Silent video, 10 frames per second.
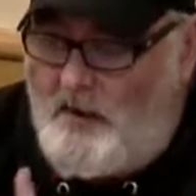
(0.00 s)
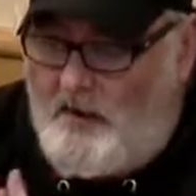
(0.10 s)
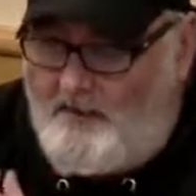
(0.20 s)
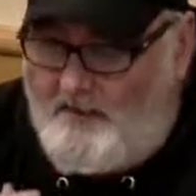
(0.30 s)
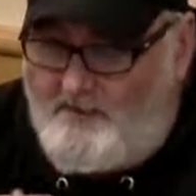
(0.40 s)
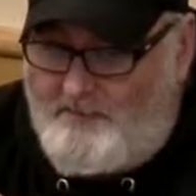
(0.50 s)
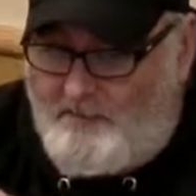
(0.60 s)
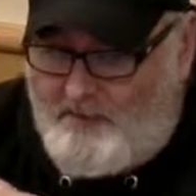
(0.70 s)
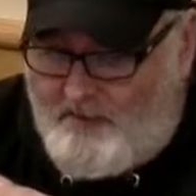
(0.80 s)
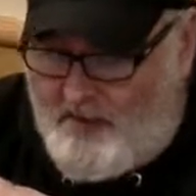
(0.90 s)
That's
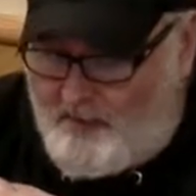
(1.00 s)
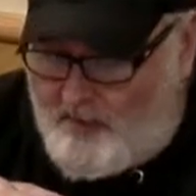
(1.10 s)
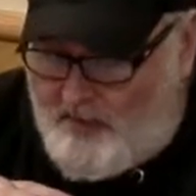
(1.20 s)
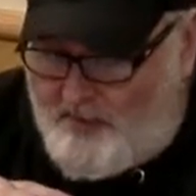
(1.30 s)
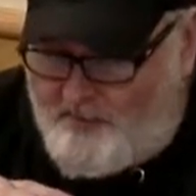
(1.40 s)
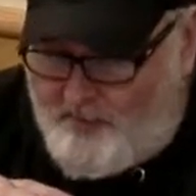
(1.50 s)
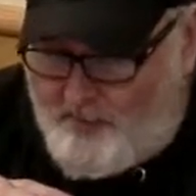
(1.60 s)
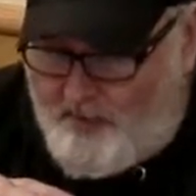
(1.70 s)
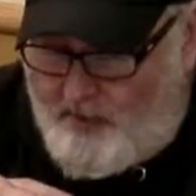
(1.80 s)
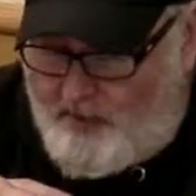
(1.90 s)
something that we'll have
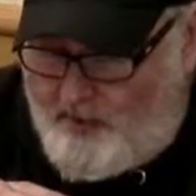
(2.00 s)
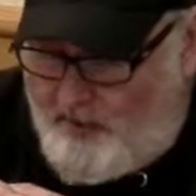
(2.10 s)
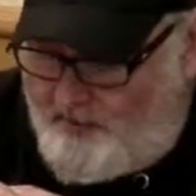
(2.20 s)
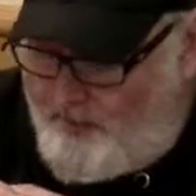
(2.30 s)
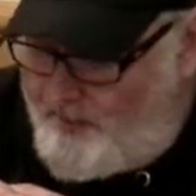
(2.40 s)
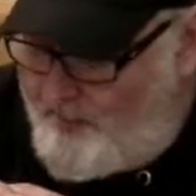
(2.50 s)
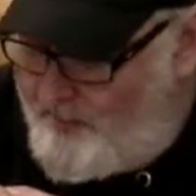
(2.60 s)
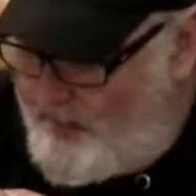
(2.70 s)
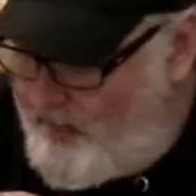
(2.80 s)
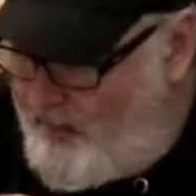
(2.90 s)
to deal with
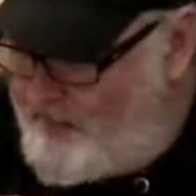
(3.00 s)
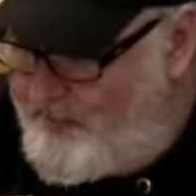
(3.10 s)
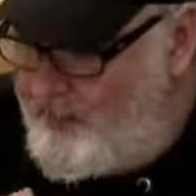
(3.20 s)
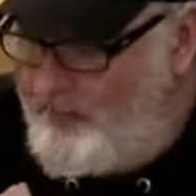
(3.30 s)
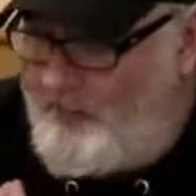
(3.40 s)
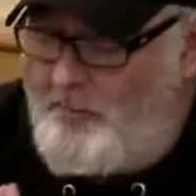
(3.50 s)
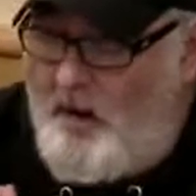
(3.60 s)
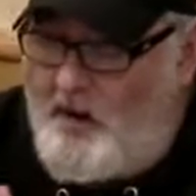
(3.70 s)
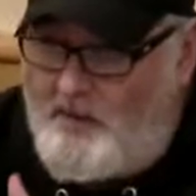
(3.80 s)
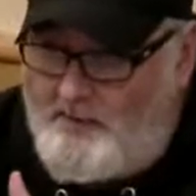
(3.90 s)
when it comes, open the
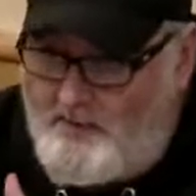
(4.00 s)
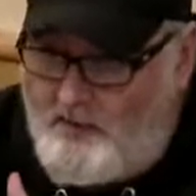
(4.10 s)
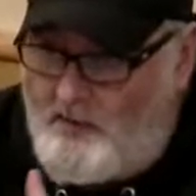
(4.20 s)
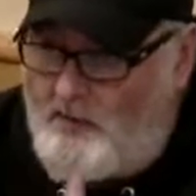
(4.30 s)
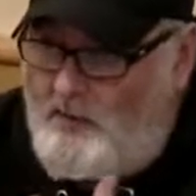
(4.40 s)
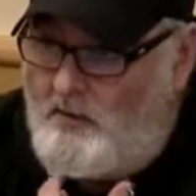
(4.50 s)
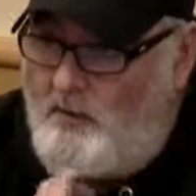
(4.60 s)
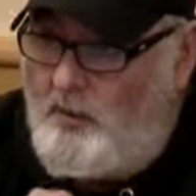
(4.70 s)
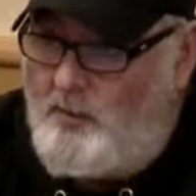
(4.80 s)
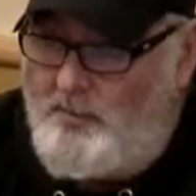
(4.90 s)
parks,
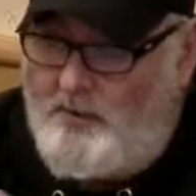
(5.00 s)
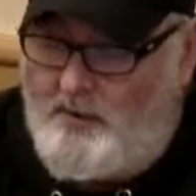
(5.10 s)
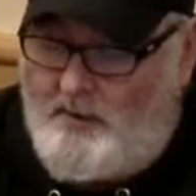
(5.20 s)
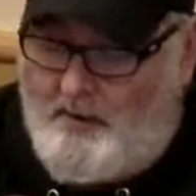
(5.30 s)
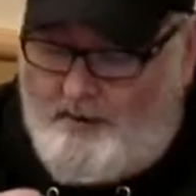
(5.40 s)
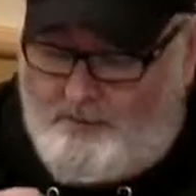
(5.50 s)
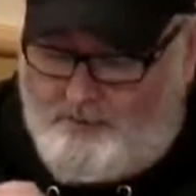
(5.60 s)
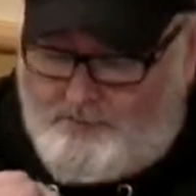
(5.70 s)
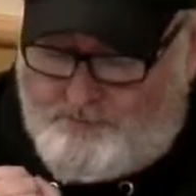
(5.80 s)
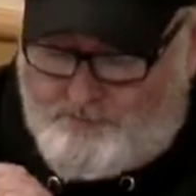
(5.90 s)
open
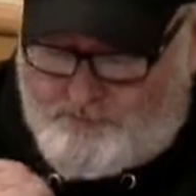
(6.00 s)
the